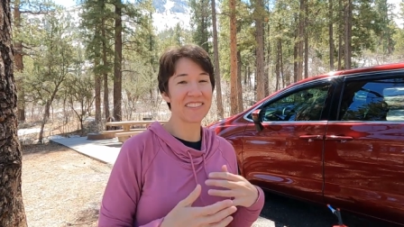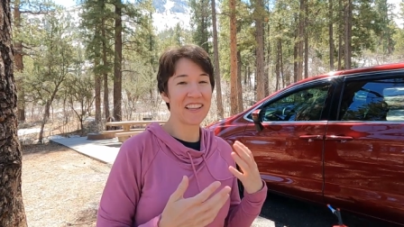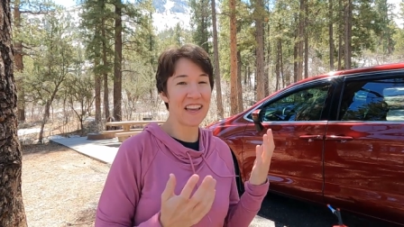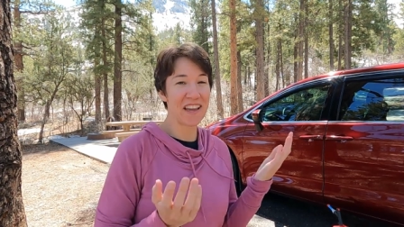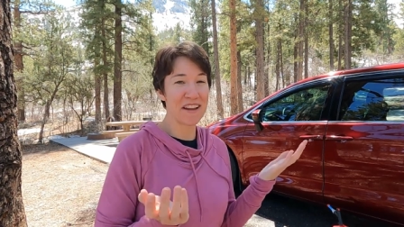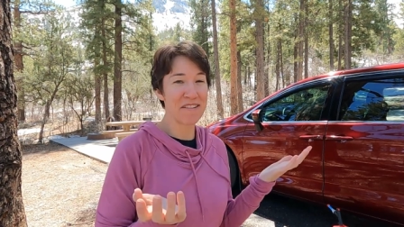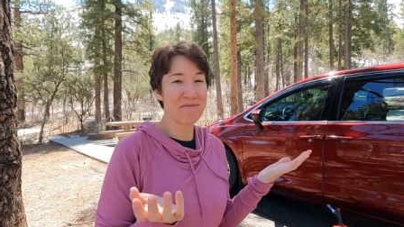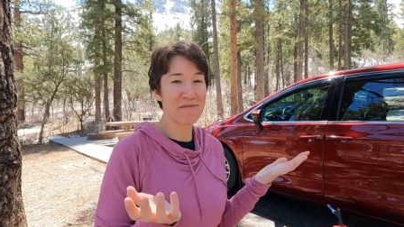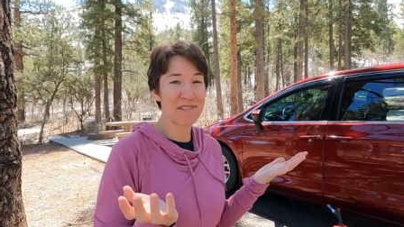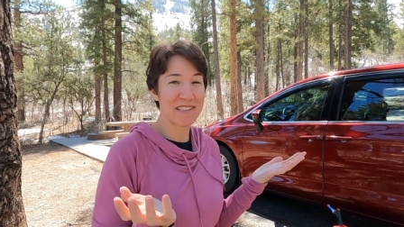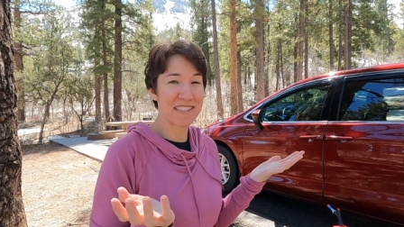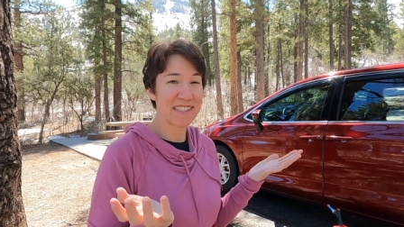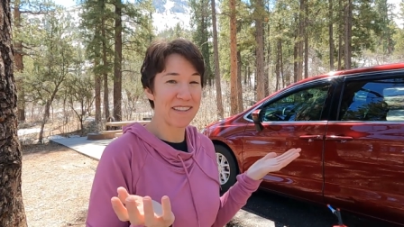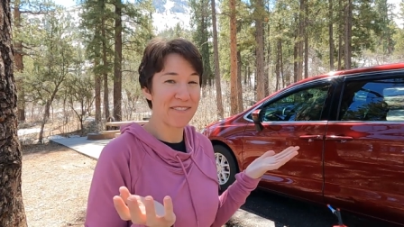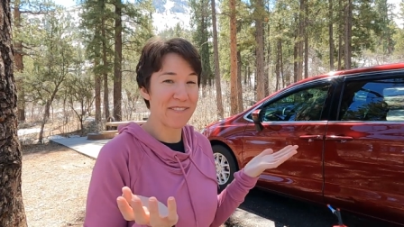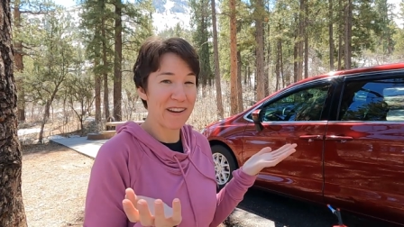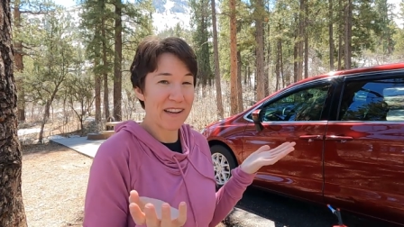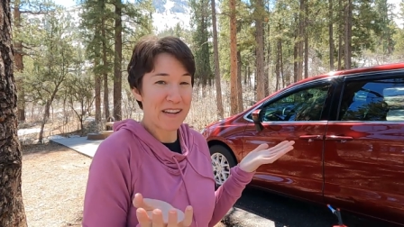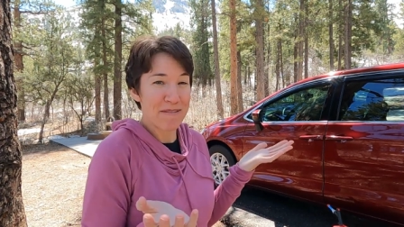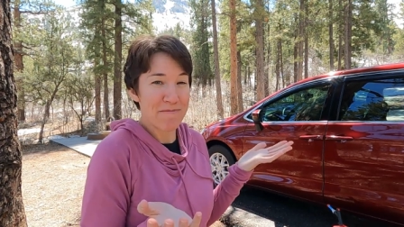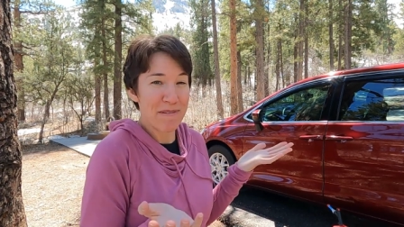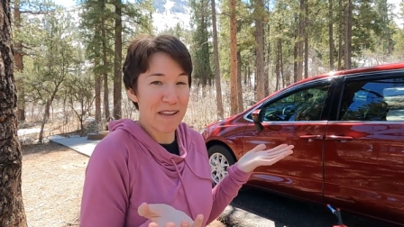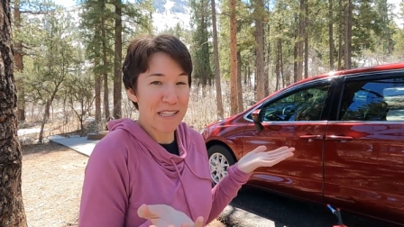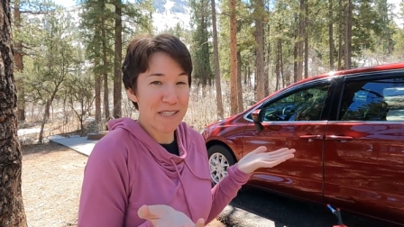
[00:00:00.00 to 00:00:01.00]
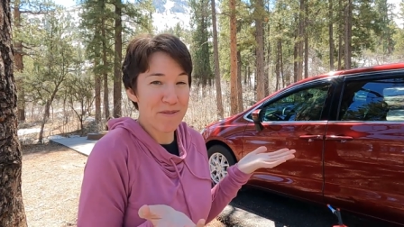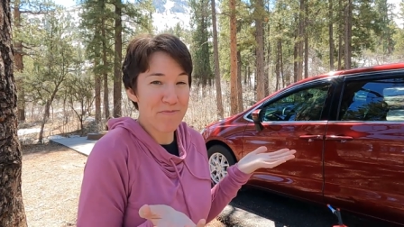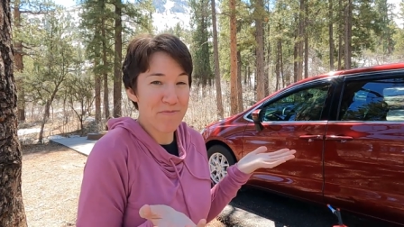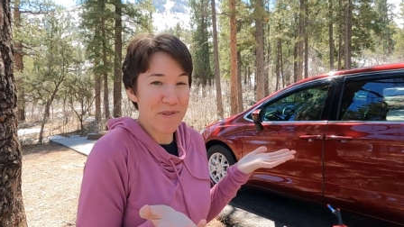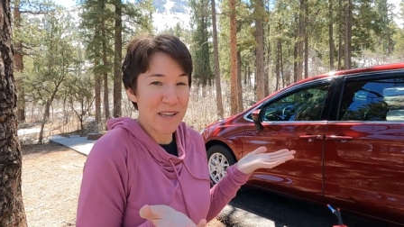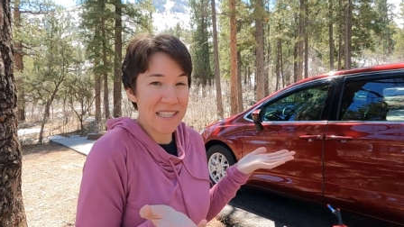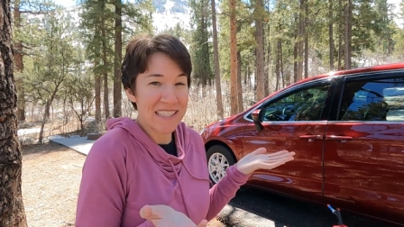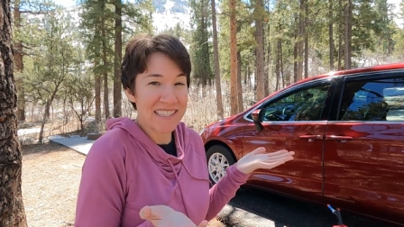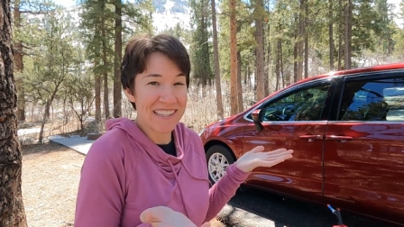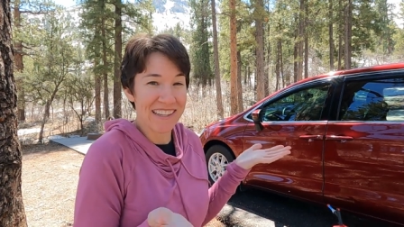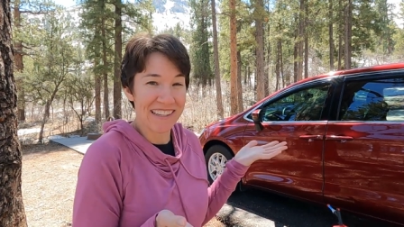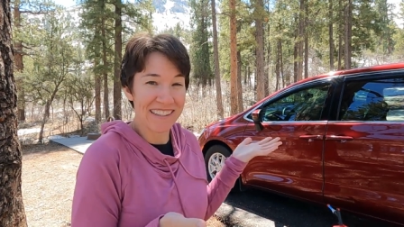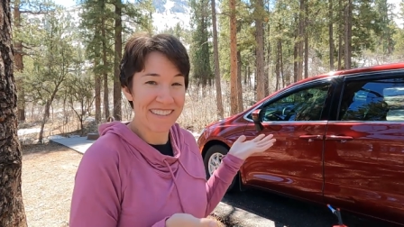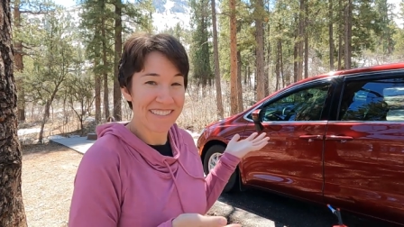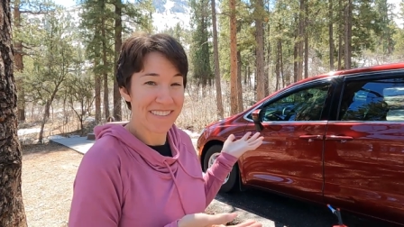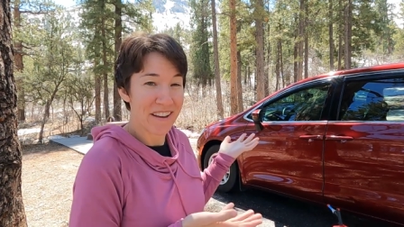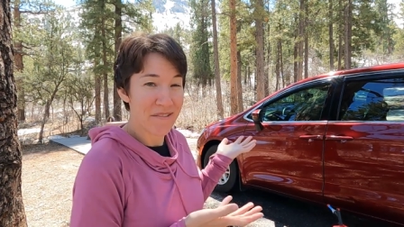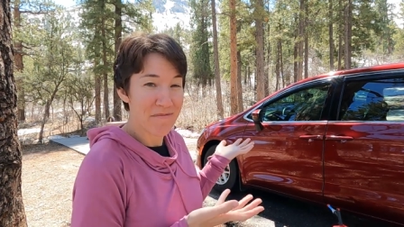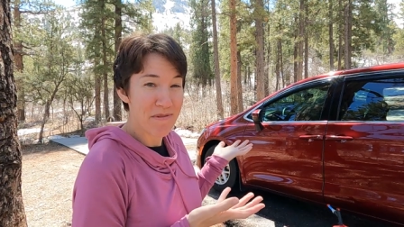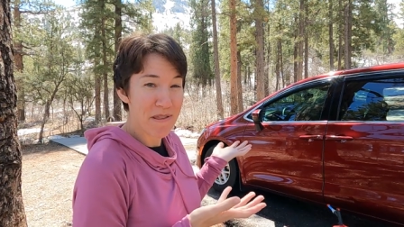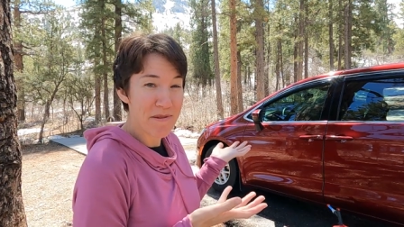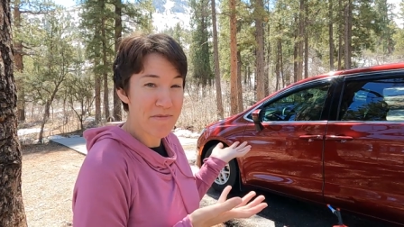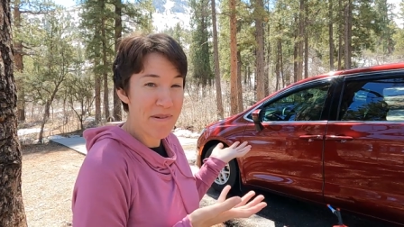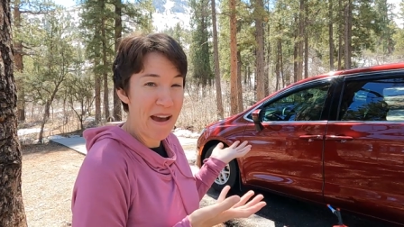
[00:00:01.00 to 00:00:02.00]
And we'll see if I can make some pizza
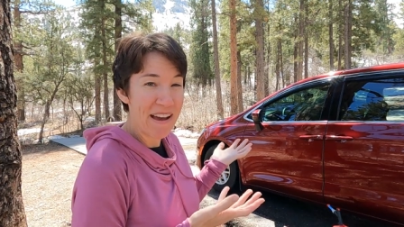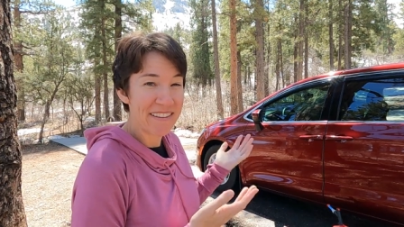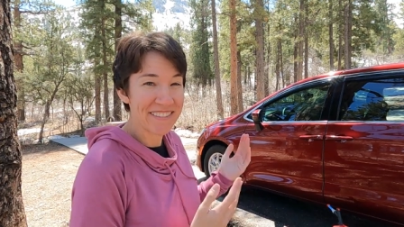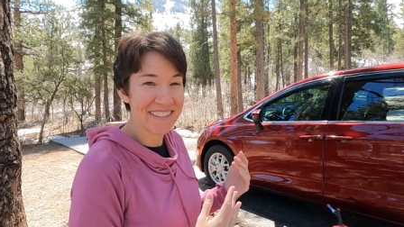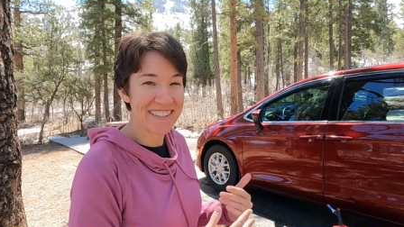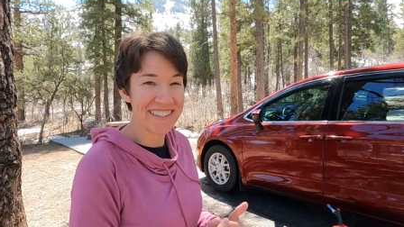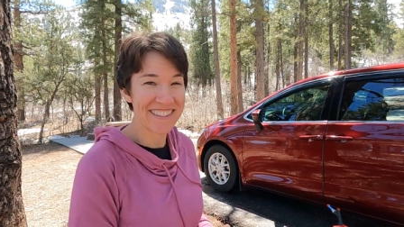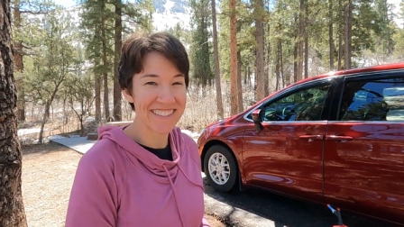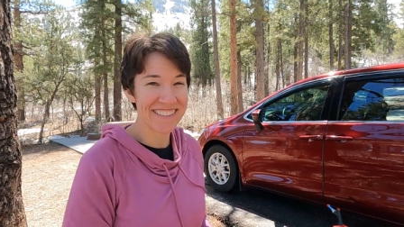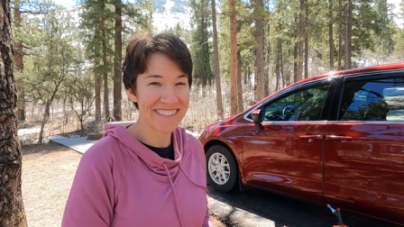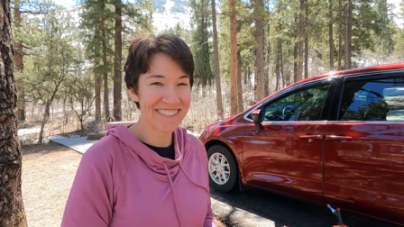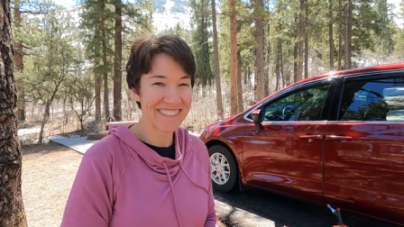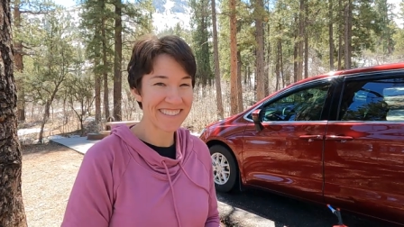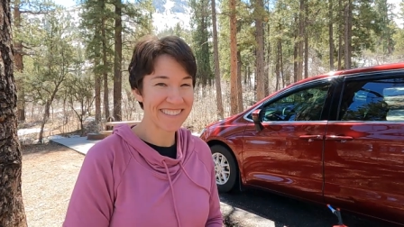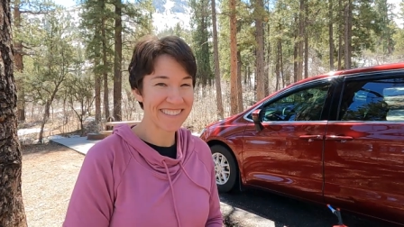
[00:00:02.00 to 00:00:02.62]
up in the mountains.